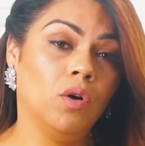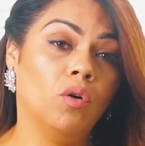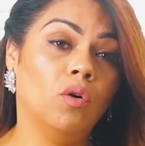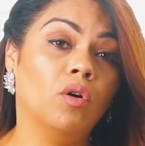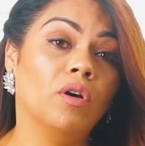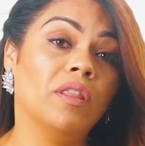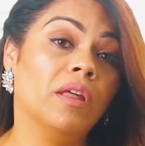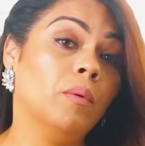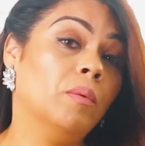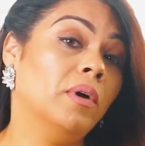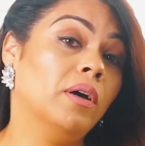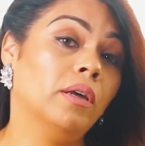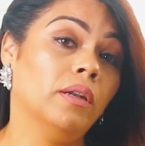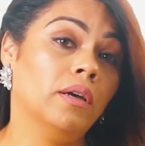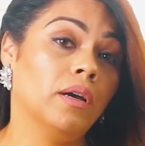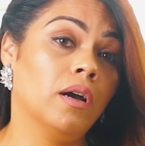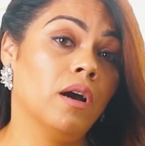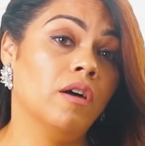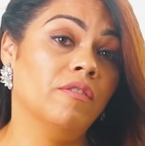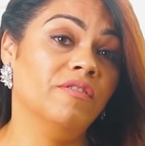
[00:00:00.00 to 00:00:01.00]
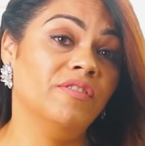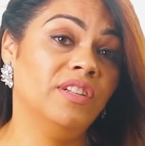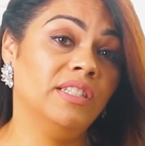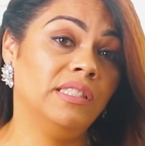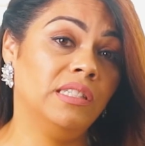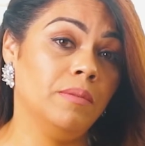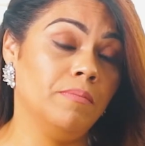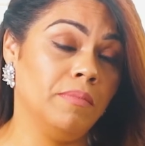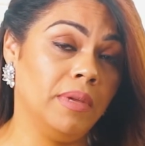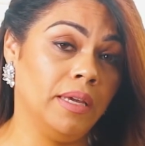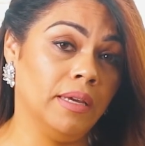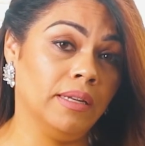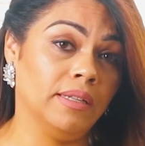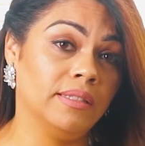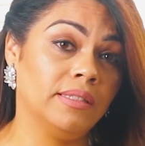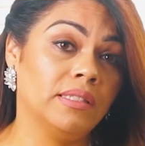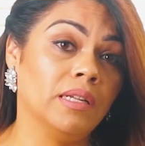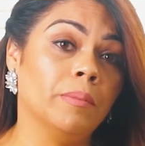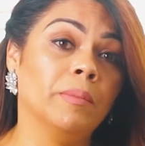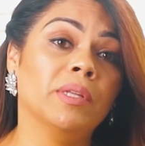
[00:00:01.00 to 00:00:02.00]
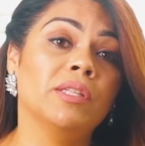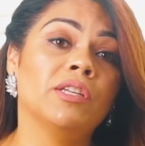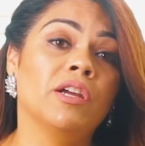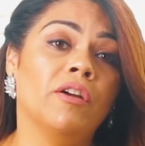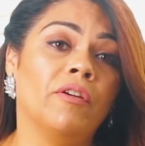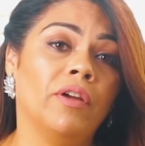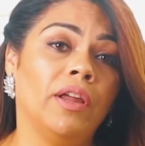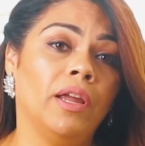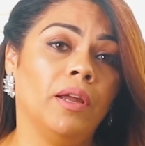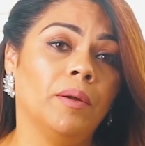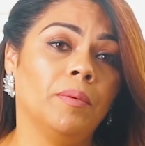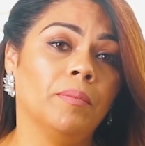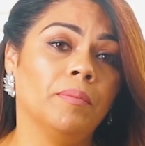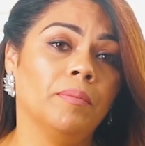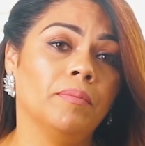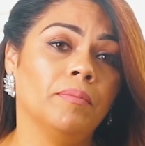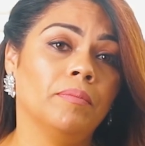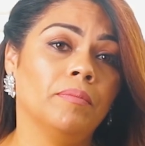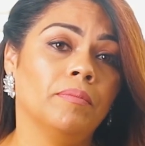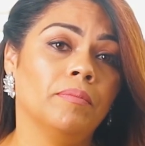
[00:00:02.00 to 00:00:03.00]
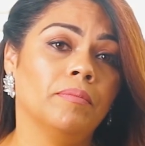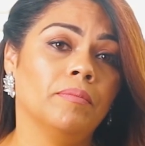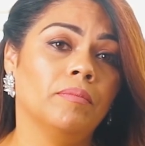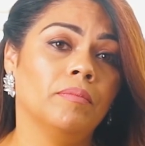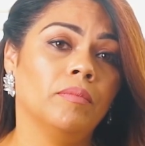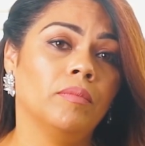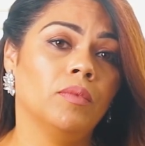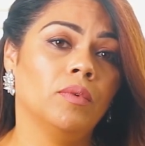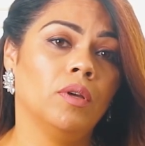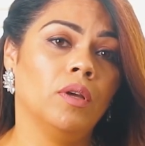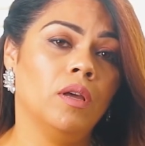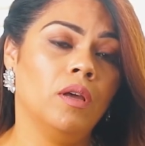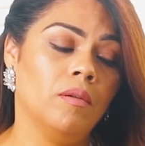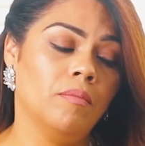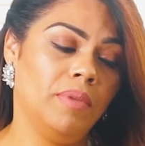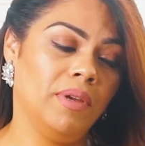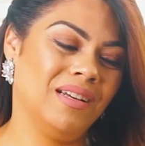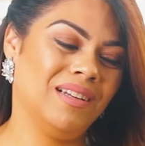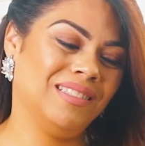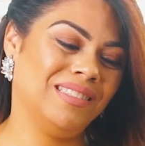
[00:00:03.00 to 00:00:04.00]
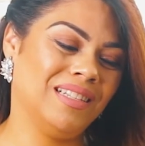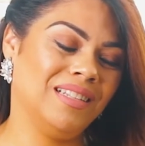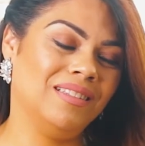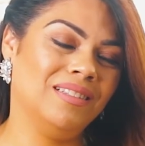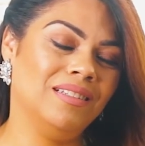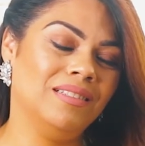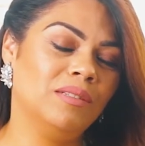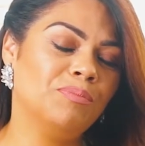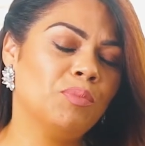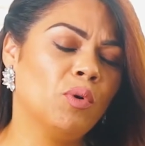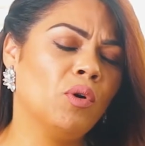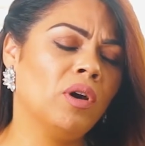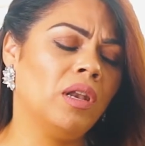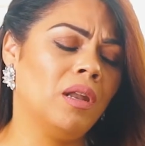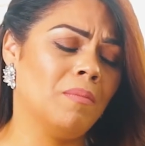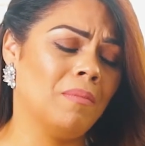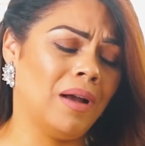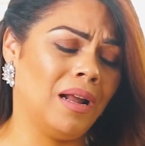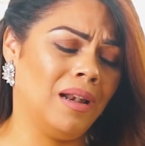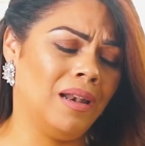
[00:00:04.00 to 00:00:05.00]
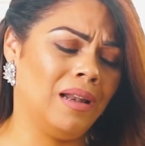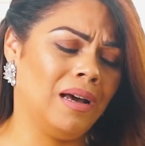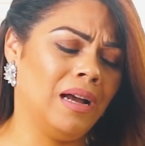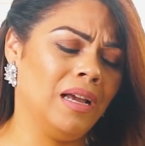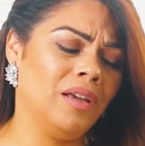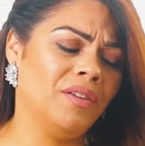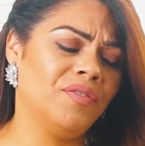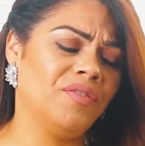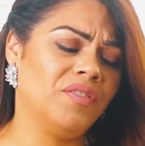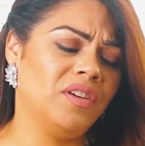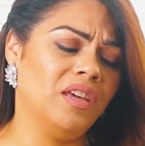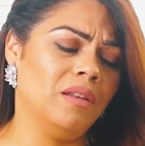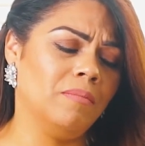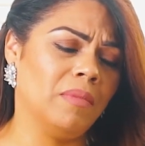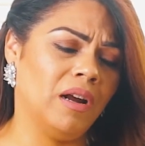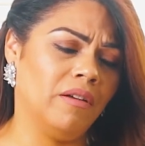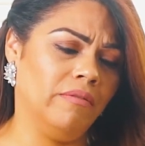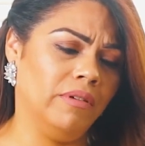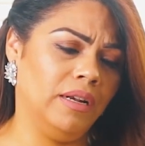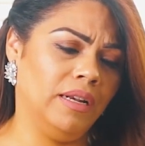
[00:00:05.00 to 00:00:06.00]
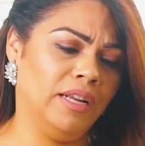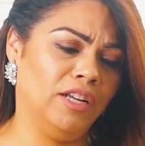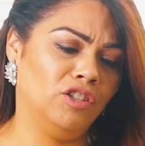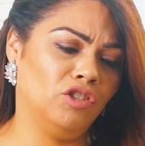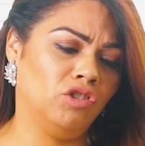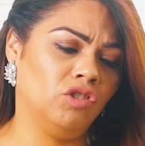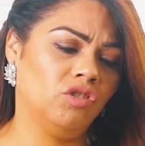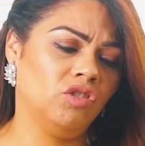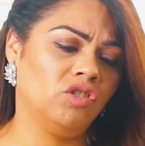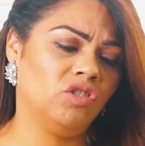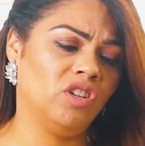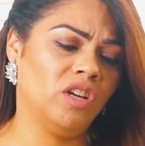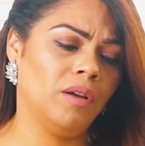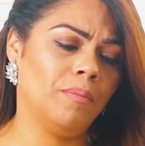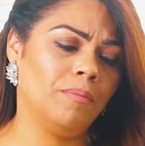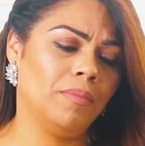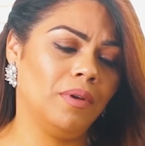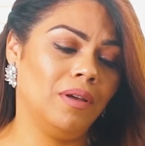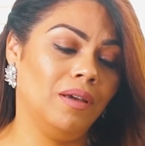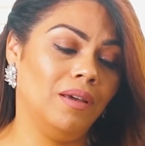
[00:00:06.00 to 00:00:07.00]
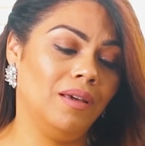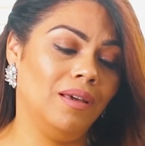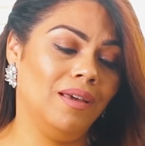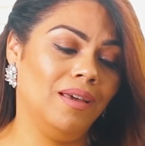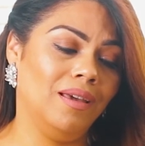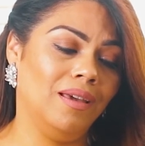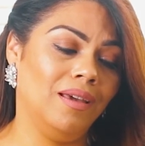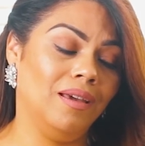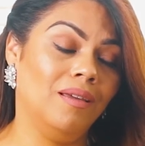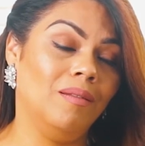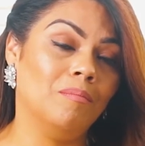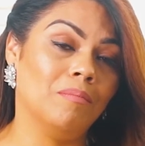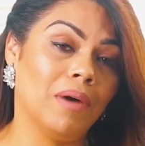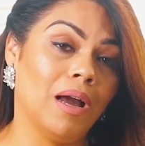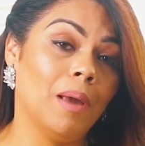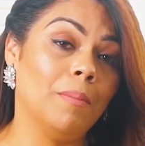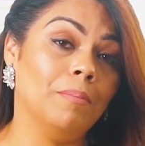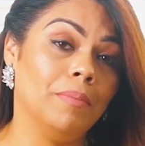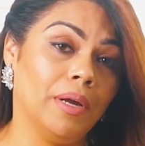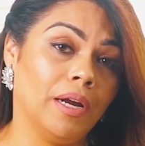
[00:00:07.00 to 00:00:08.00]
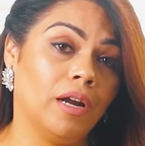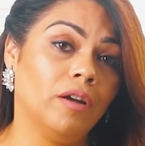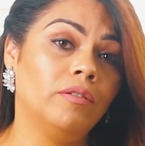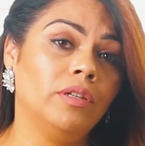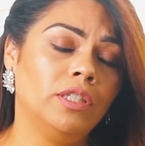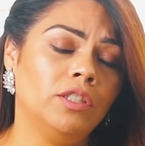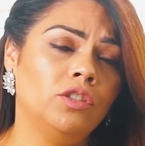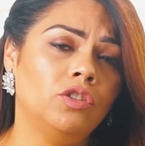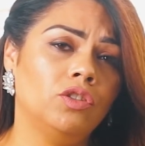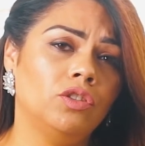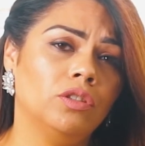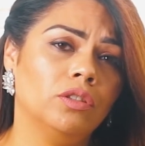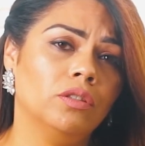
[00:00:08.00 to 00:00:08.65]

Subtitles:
or they were going to come visit me in a cemetery. Because at this point in my life, in my relationship, in my marriage,